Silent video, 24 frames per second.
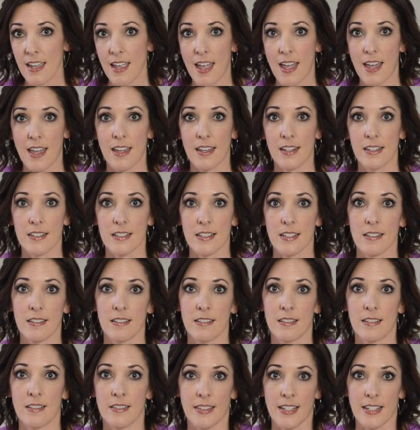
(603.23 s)
And
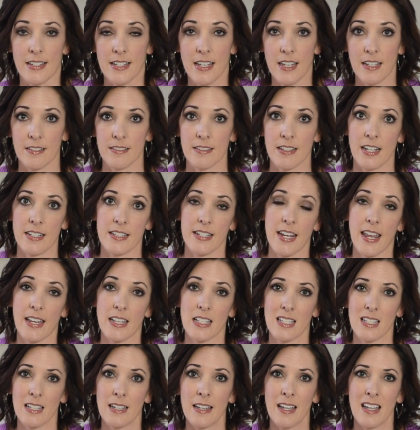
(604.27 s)
that's it. It
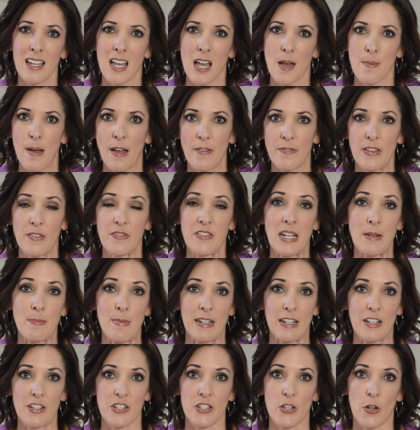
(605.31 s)
takes about 15
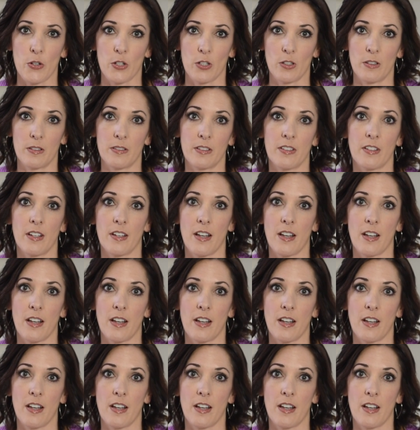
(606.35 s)
minutes total